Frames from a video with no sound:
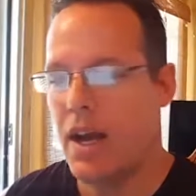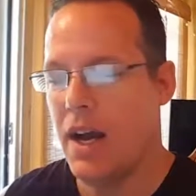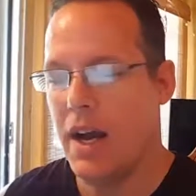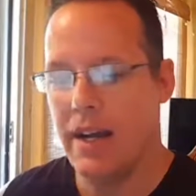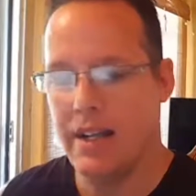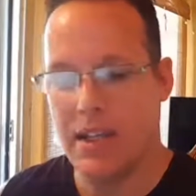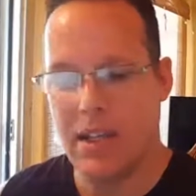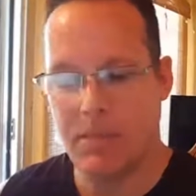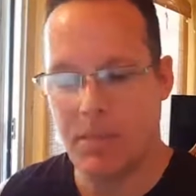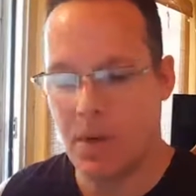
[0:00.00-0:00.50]

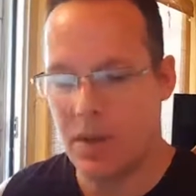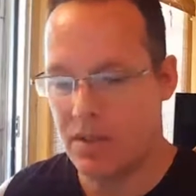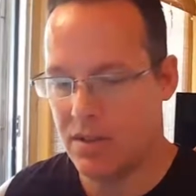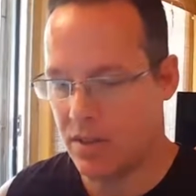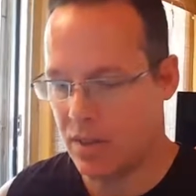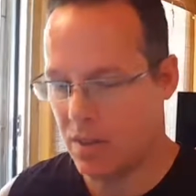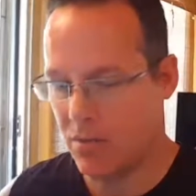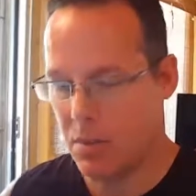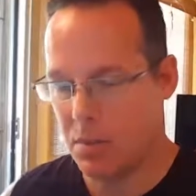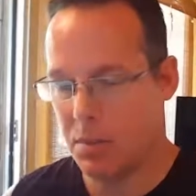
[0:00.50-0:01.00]
I keep on
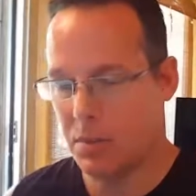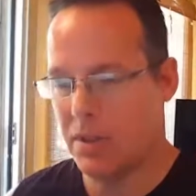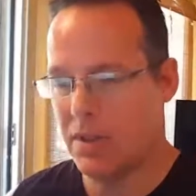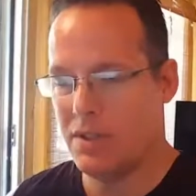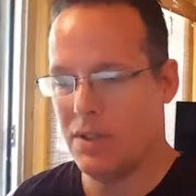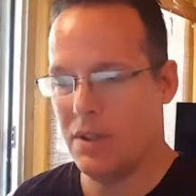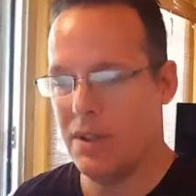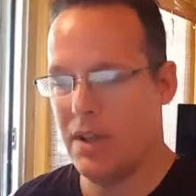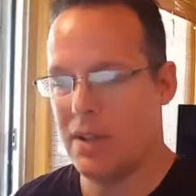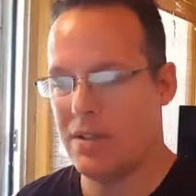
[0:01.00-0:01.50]
telling people,
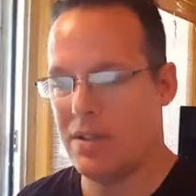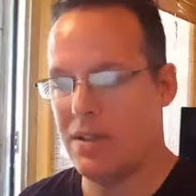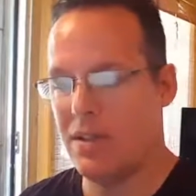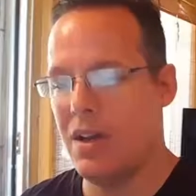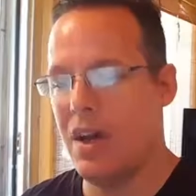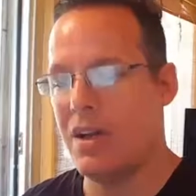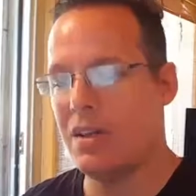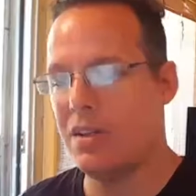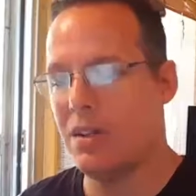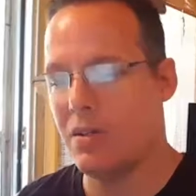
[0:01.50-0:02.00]
listen, it's
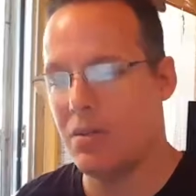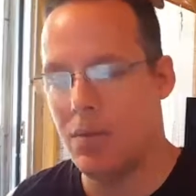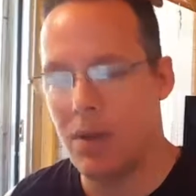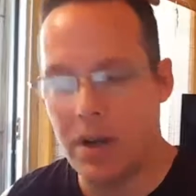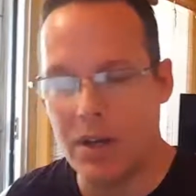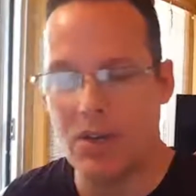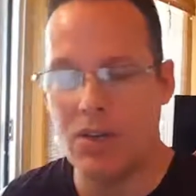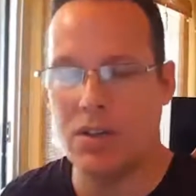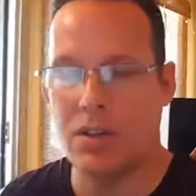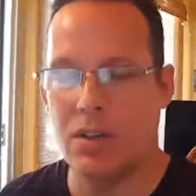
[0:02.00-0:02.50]
not the
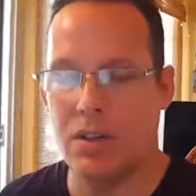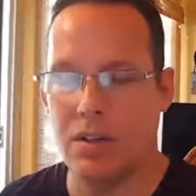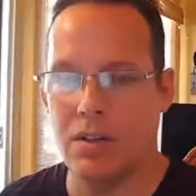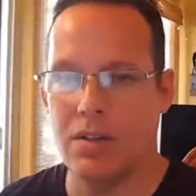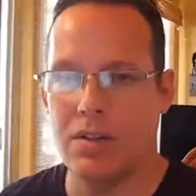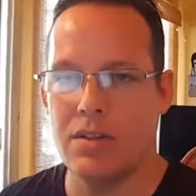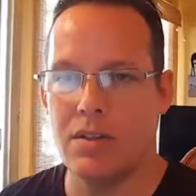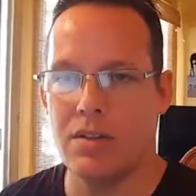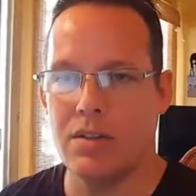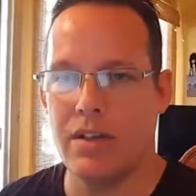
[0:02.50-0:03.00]

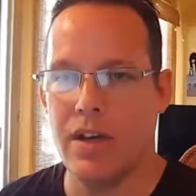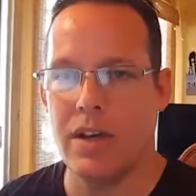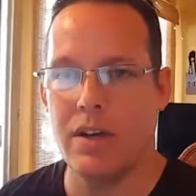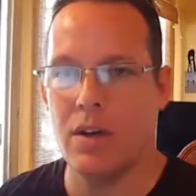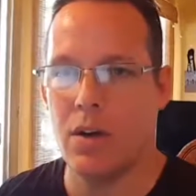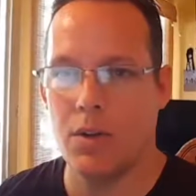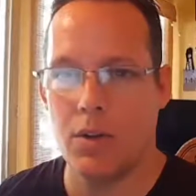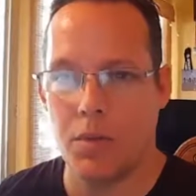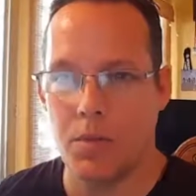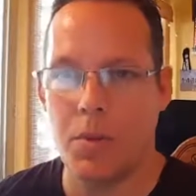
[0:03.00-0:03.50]
Russians that
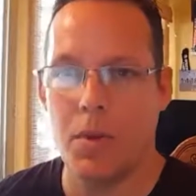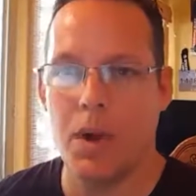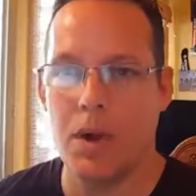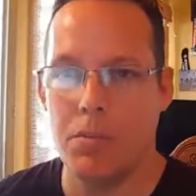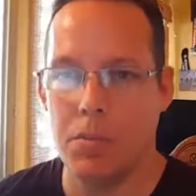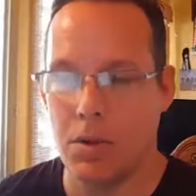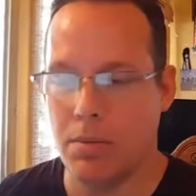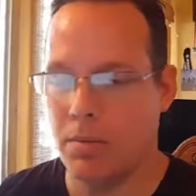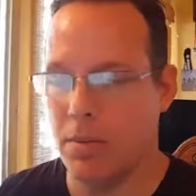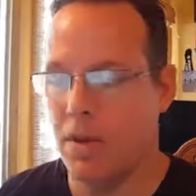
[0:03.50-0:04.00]
are the
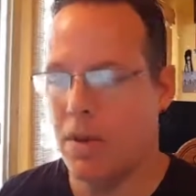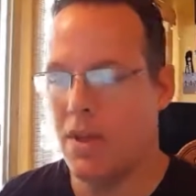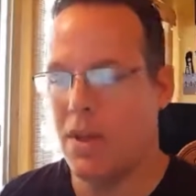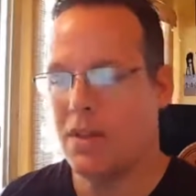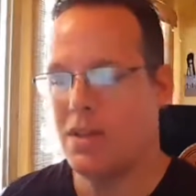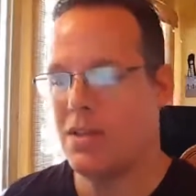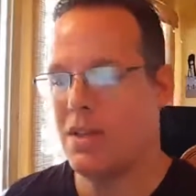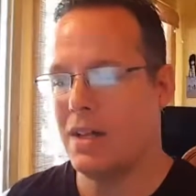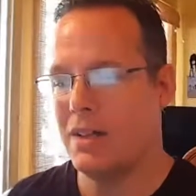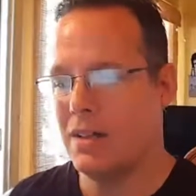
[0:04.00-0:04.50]
problem.
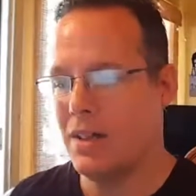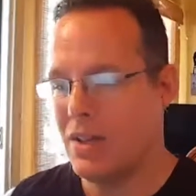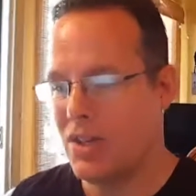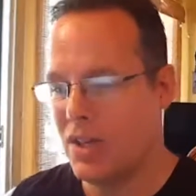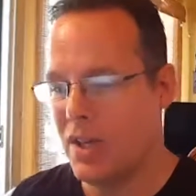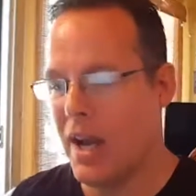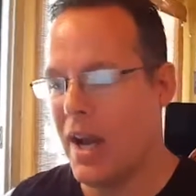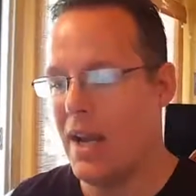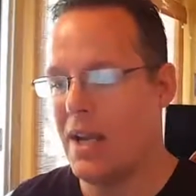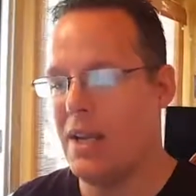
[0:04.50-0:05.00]
It's not the
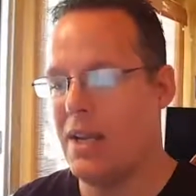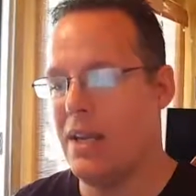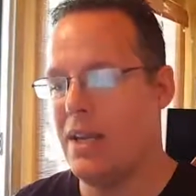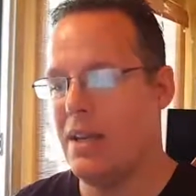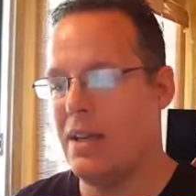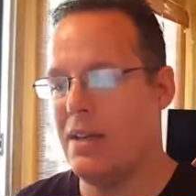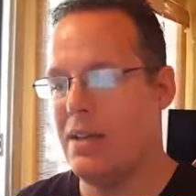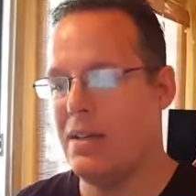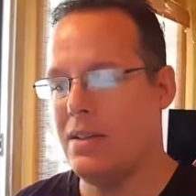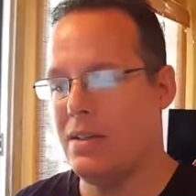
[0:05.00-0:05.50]

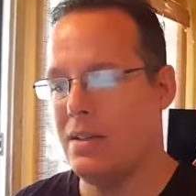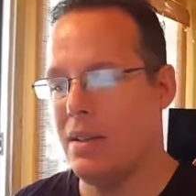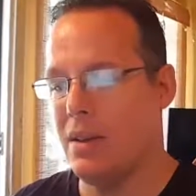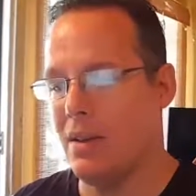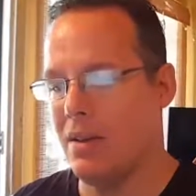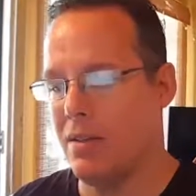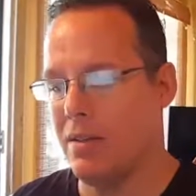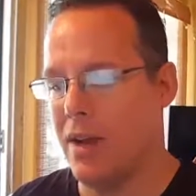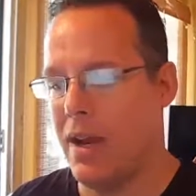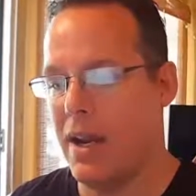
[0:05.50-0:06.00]
Chinese, the
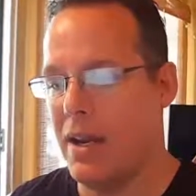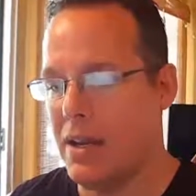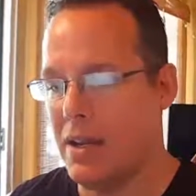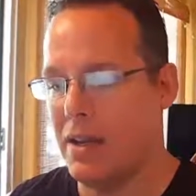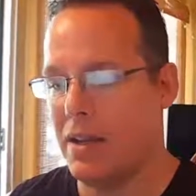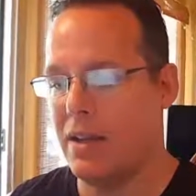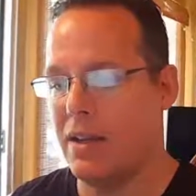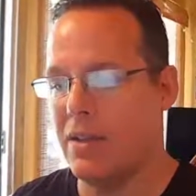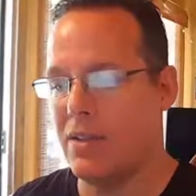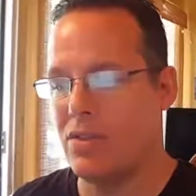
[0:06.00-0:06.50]

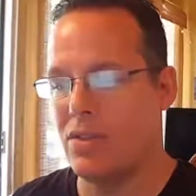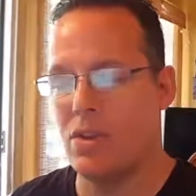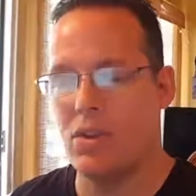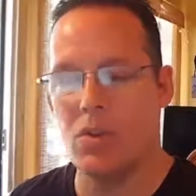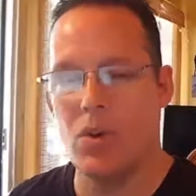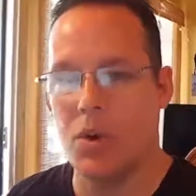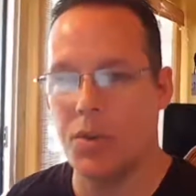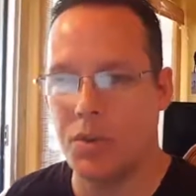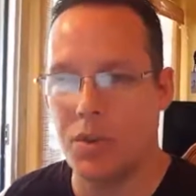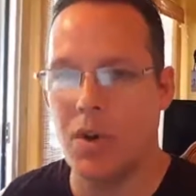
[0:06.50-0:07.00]
Iranians, the
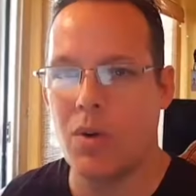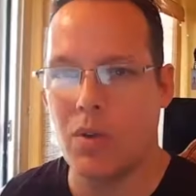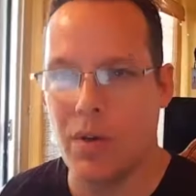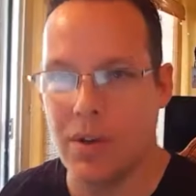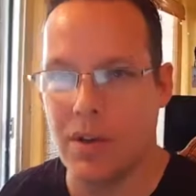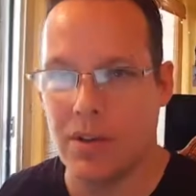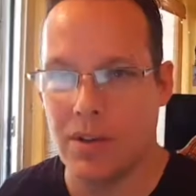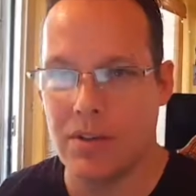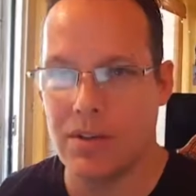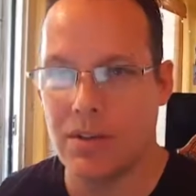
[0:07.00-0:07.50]
North
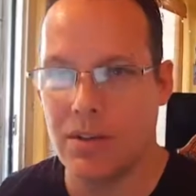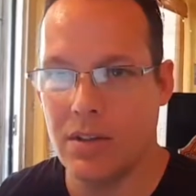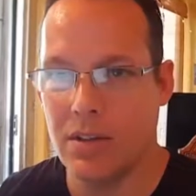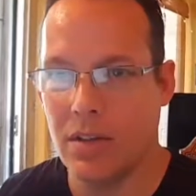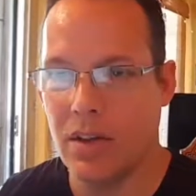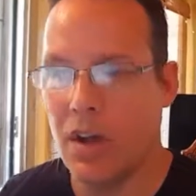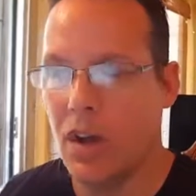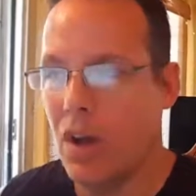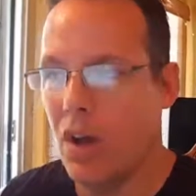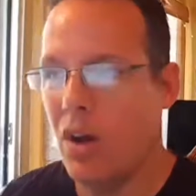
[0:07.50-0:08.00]
Koreans.
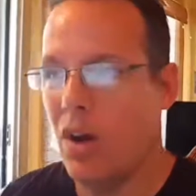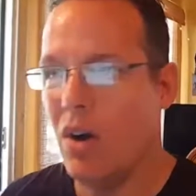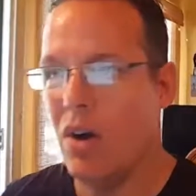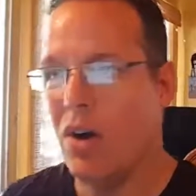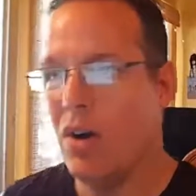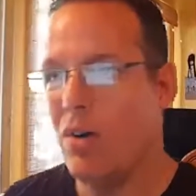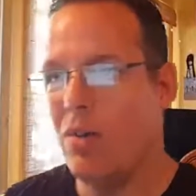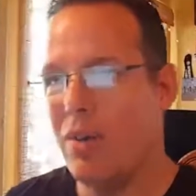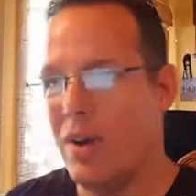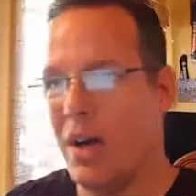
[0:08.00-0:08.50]

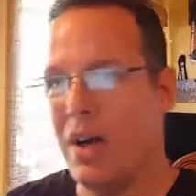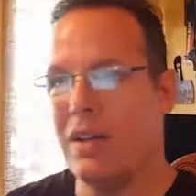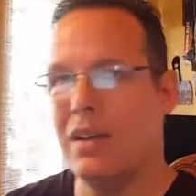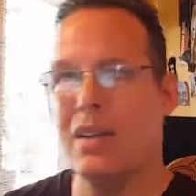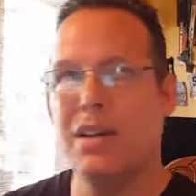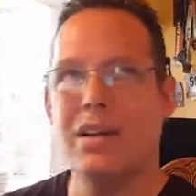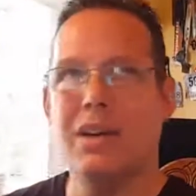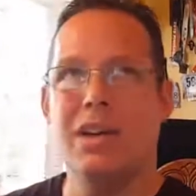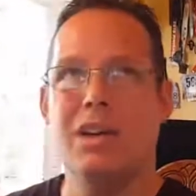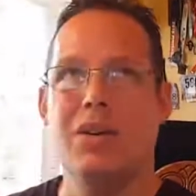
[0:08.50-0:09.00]
Oh, well,
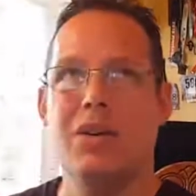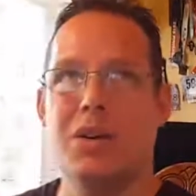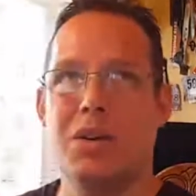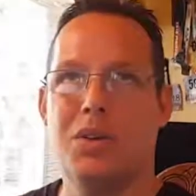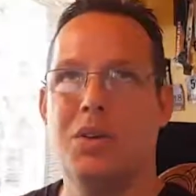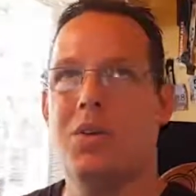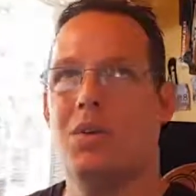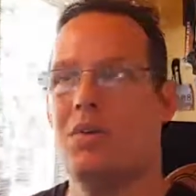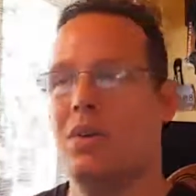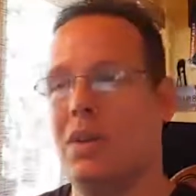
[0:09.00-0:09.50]
look at
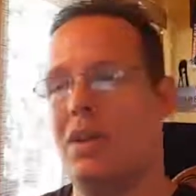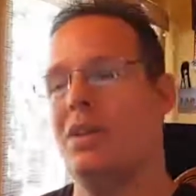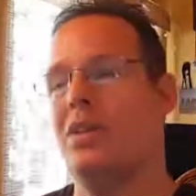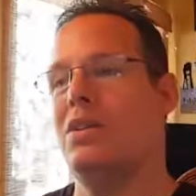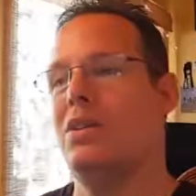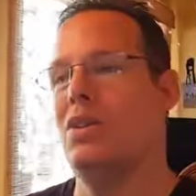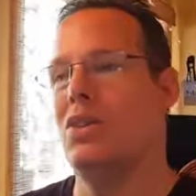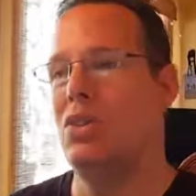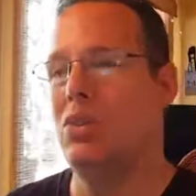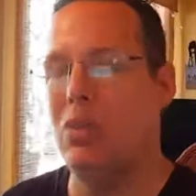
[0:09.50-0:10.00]
North Korea.
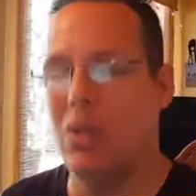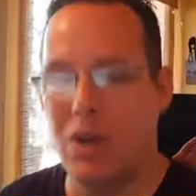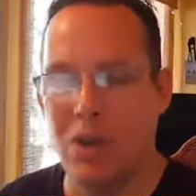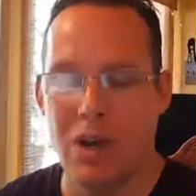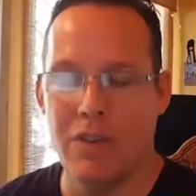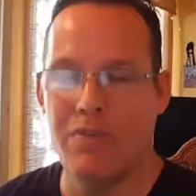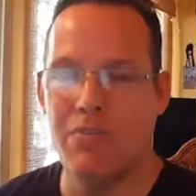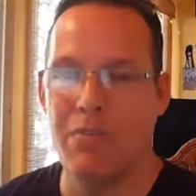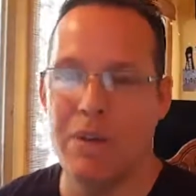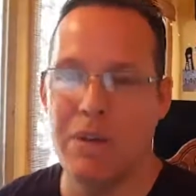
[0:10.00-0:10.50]
They're shooting
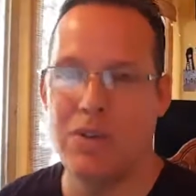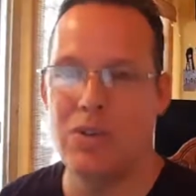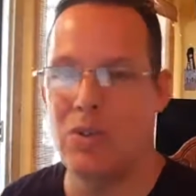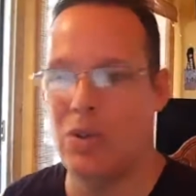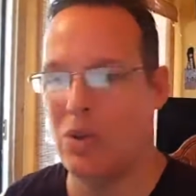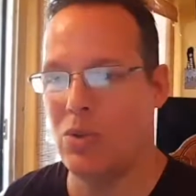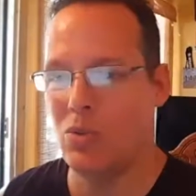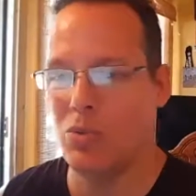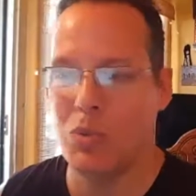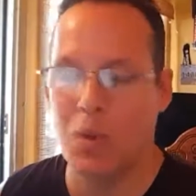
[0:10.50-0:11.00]
off
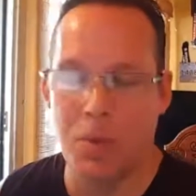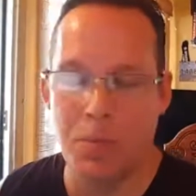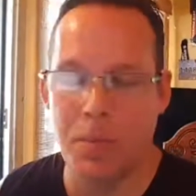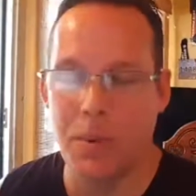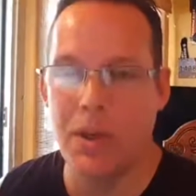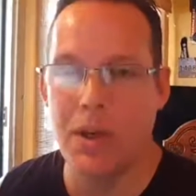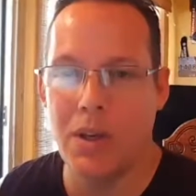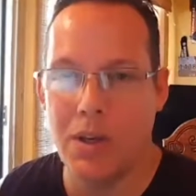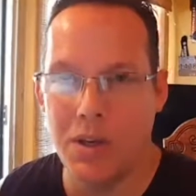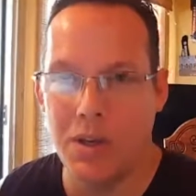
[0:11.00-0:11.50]
missiles.
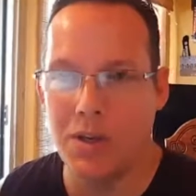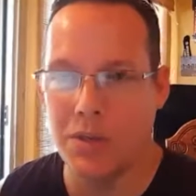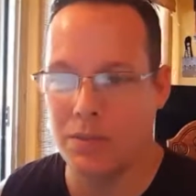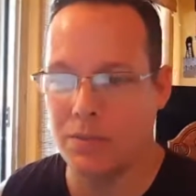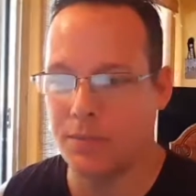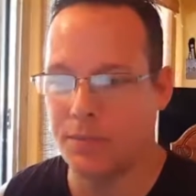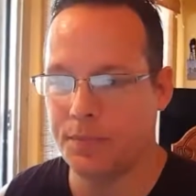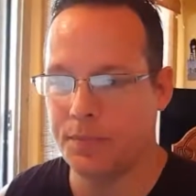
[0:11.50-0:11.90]
Whoopee-doo.